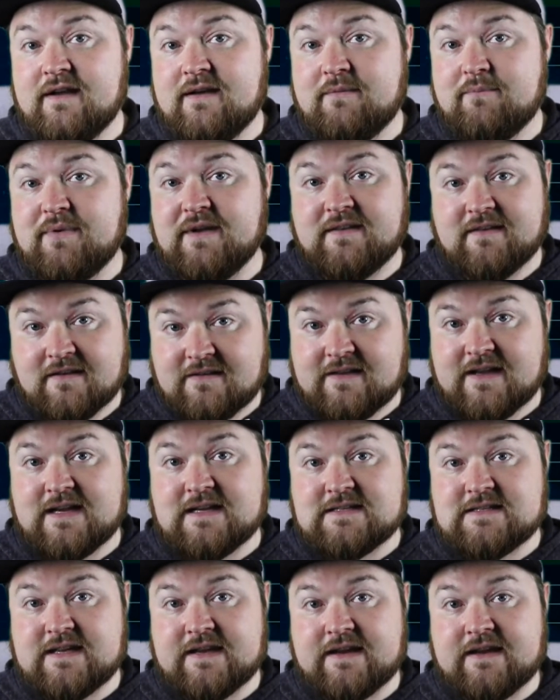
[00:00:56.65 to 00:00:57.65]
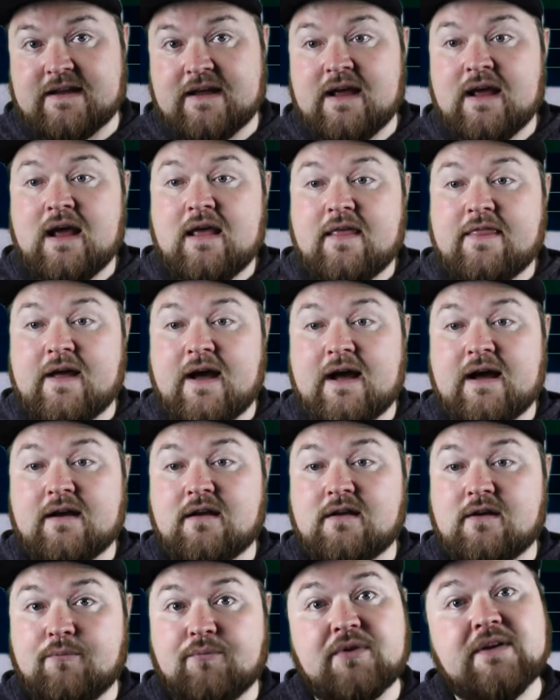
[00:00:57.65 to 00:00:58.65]
beta testing that
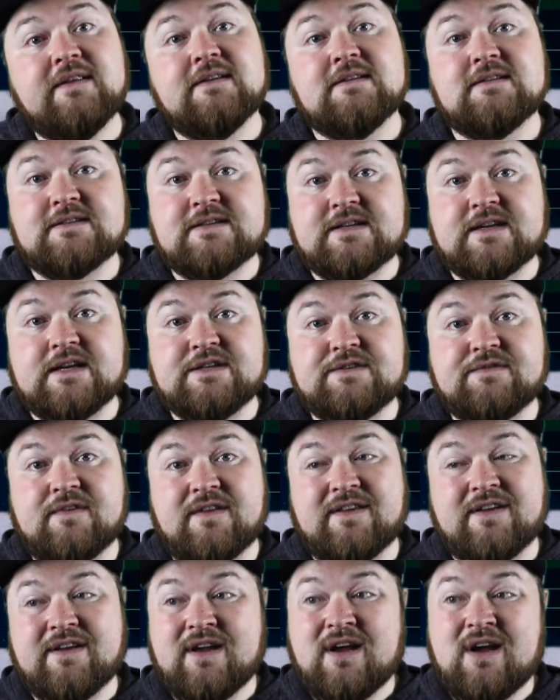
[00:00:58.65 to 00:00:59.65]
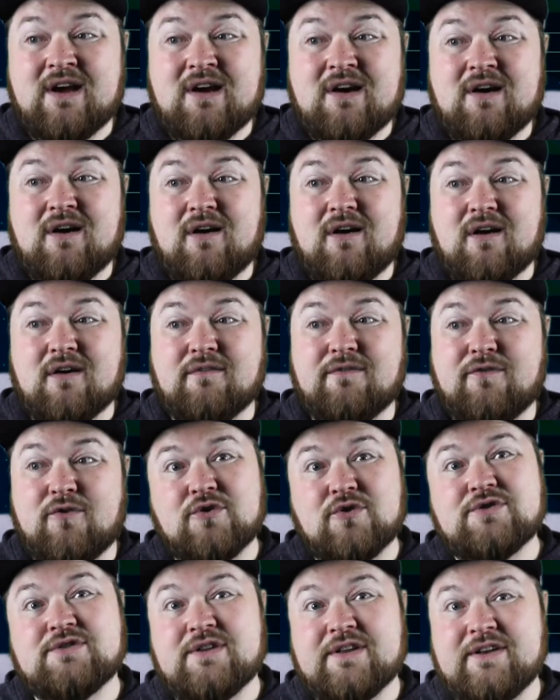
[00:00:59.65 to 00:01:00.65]
completed successfully.
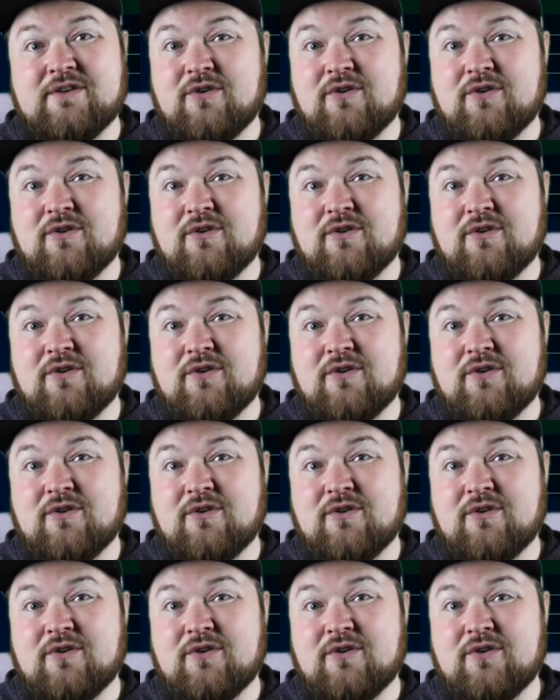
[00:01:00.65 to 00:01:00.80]
Unfortunately, not in a